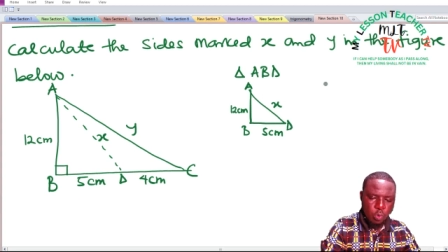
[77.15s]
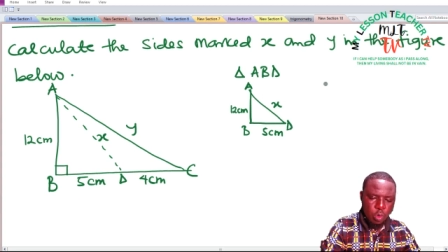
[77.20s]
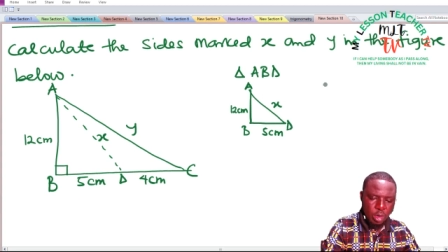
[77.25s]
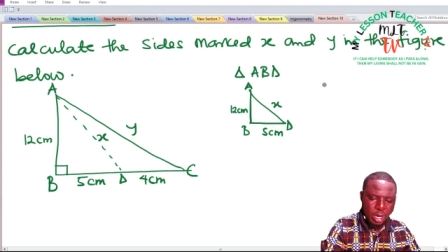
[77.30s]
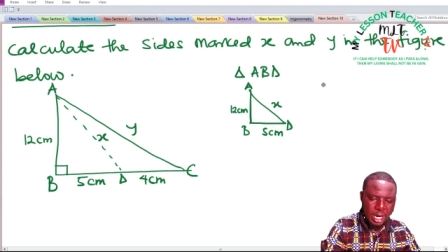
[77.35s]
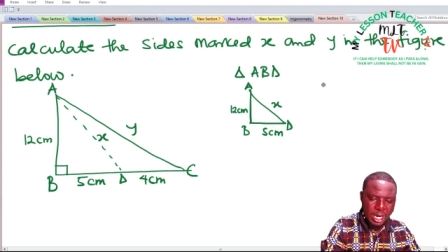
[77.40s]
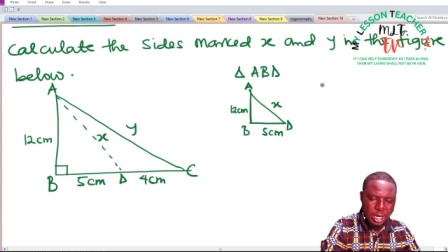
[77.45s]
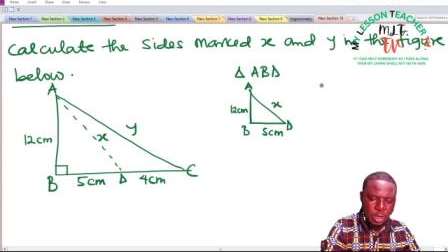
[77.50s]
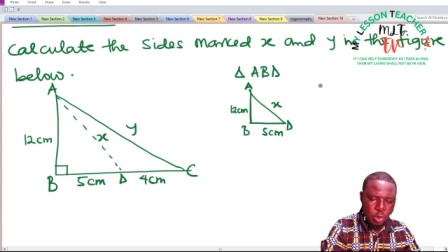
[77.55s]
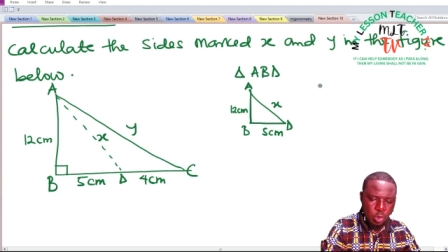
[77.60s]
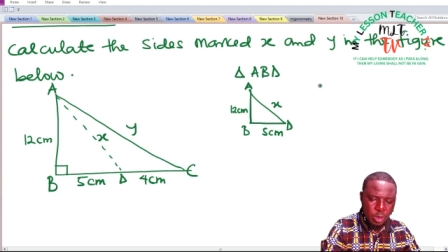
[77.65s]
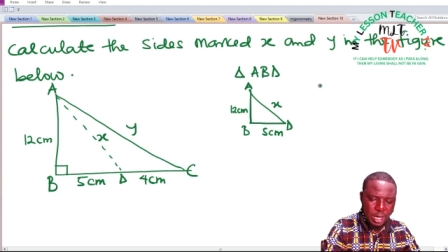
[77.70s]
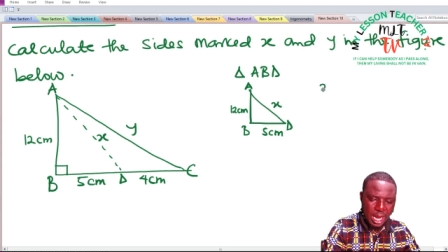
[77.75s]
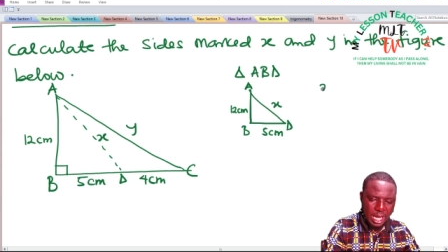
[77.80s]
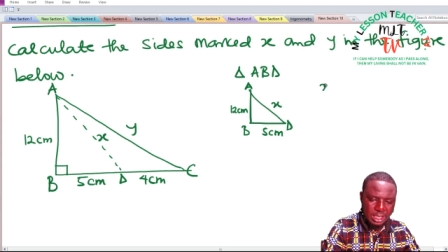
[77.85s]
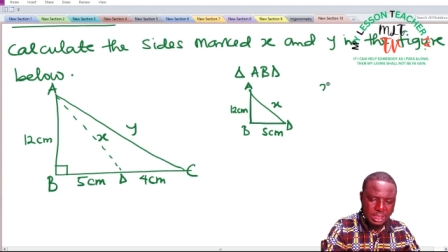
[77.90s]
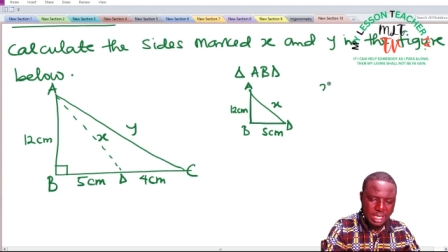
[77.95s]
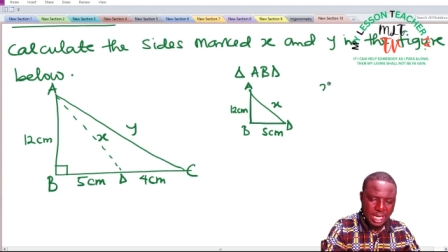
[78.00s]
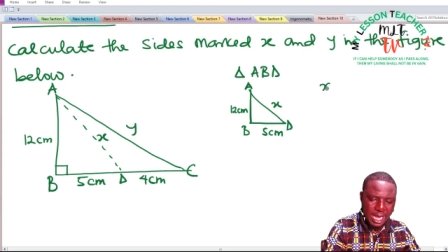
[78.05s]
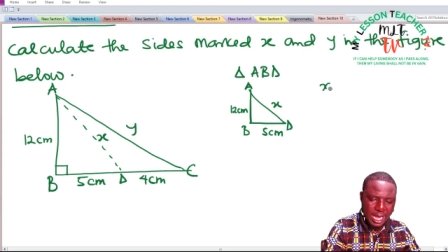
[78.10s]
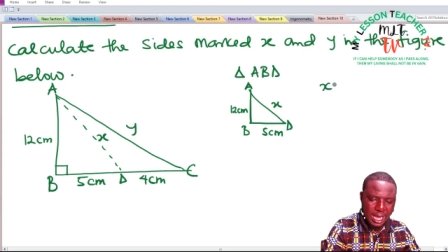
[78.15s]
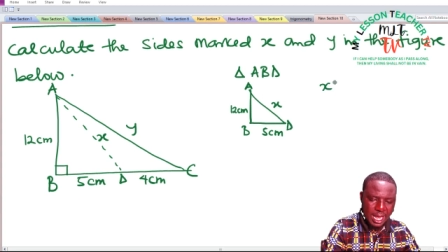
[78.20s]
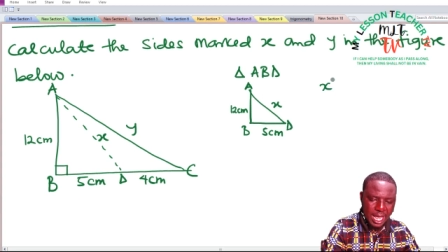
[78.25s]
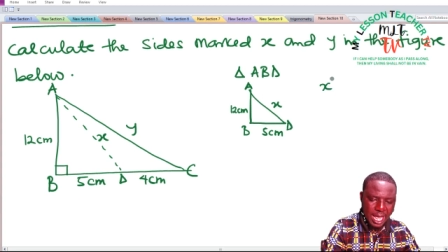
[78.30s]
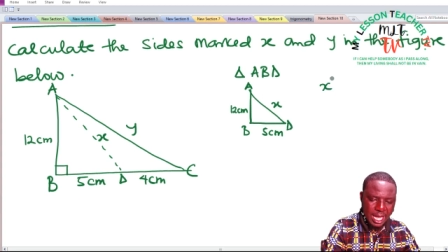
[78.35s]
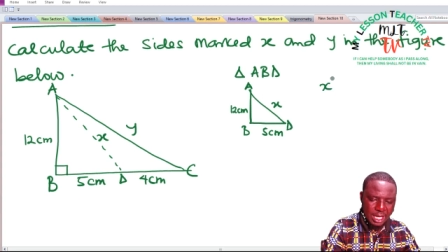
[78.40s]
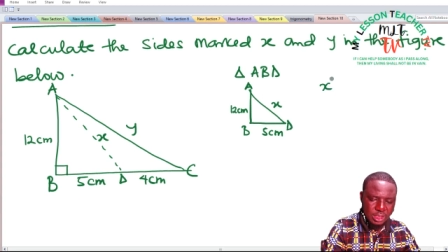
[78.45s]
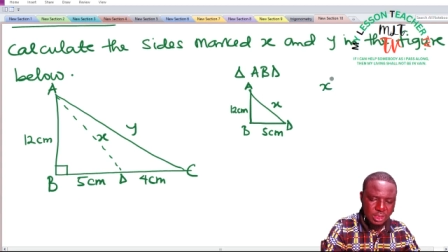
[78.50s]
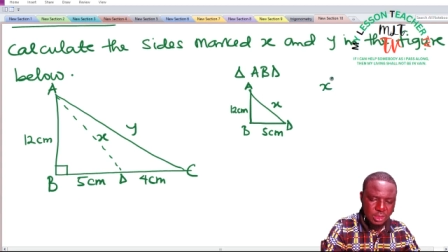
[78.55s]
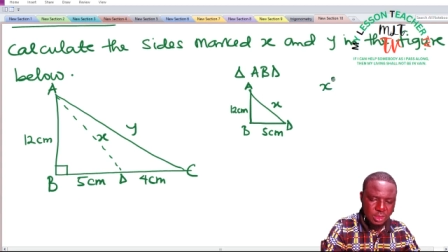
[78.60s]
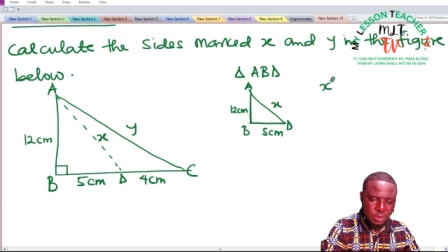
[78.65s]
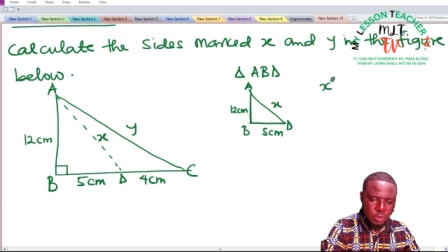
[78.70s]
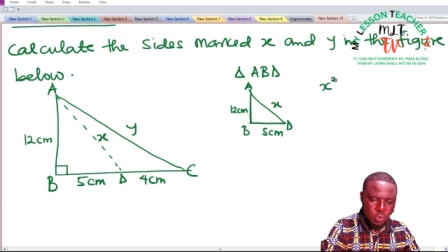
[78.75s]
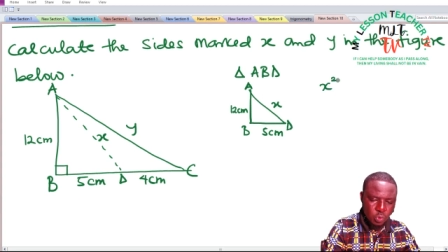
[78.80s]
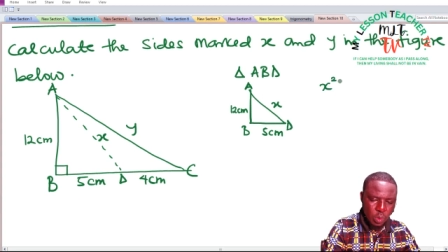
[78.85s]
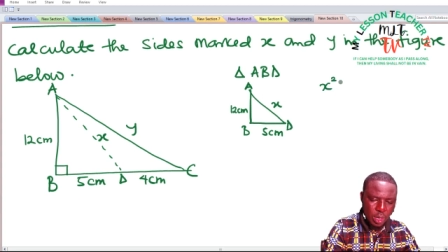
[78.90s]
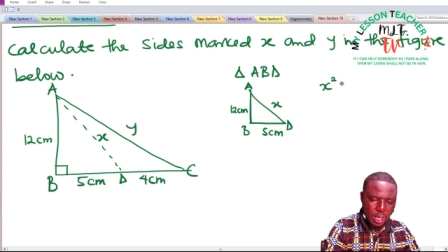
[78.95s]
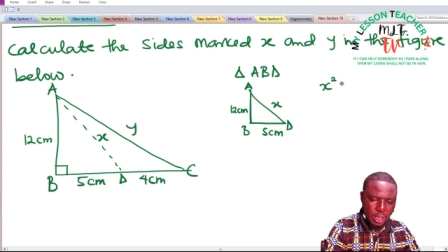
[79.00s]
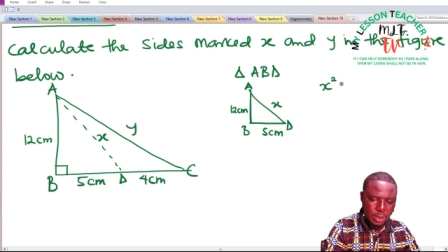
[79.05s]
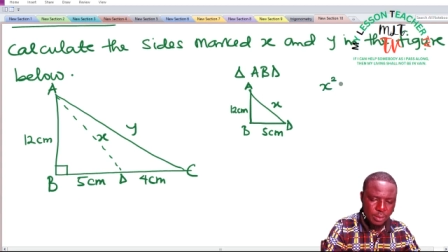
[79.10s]
we already know that X
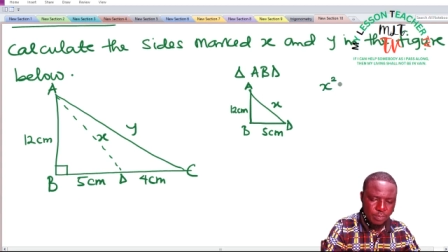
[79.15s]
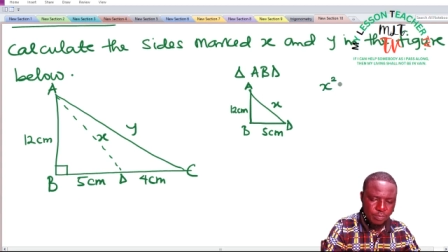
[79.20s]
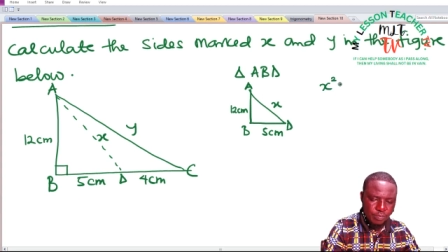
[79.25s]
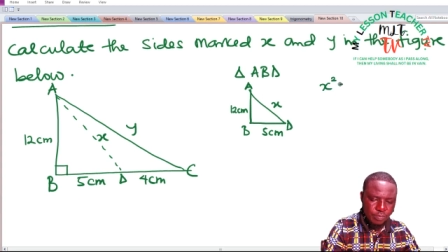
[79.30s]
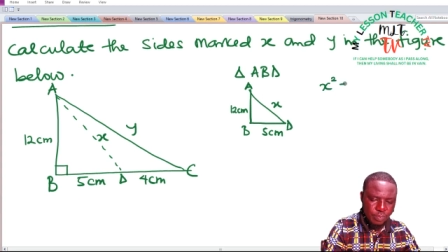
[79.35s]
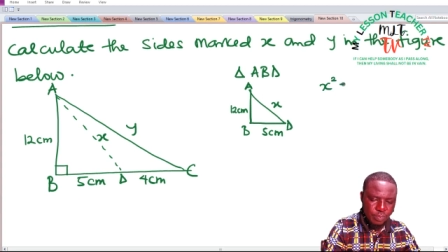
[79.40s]
squared